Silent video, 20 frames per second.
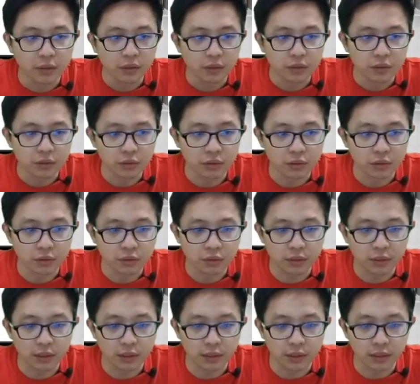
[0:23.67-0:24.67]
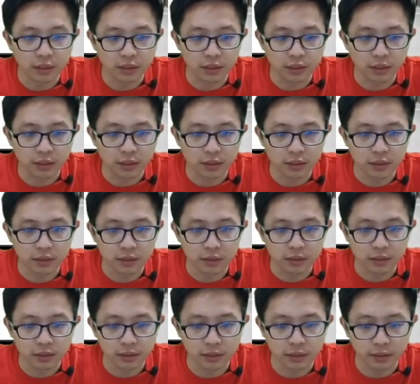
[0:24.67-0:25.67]
So, uh,
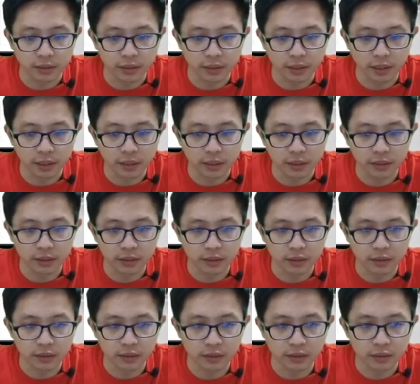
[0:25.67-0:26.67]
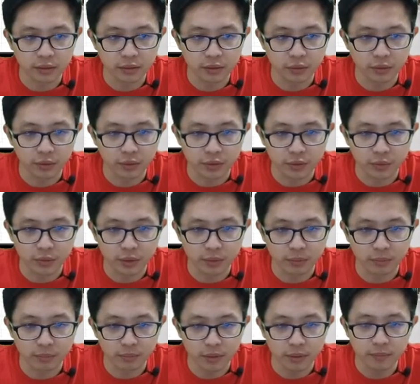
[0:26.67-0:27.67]
yeah, question
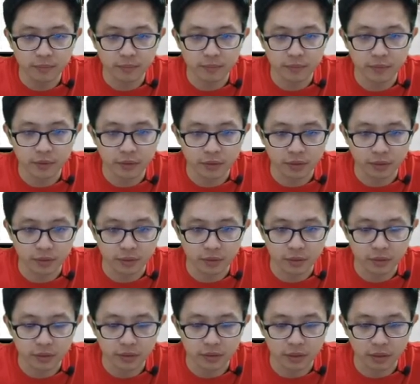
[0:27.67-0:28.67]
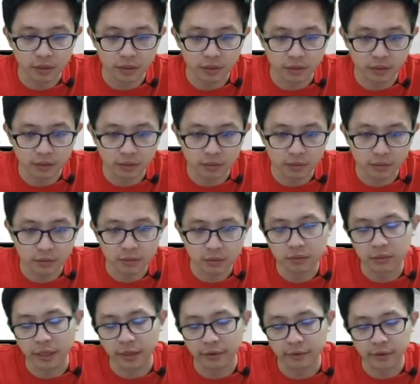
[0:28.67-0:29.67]
1b. So here's the
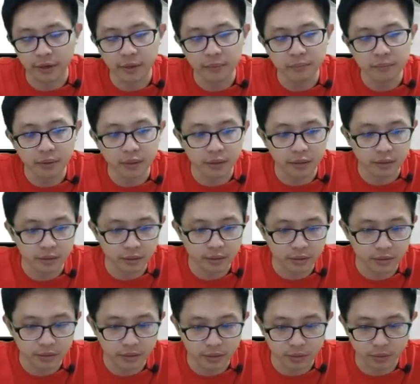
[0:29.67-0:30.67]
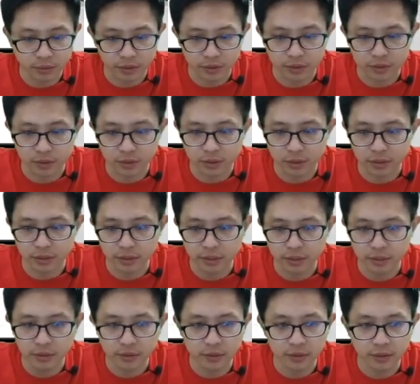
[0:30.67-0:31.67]
diagram and here's the question yeah
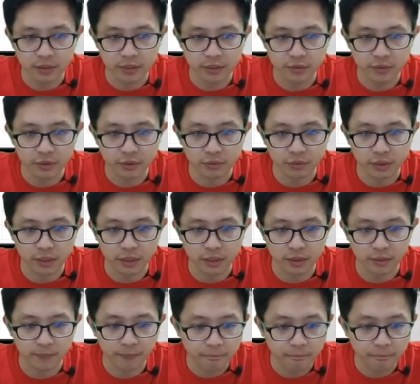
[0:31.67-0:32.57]
let's read together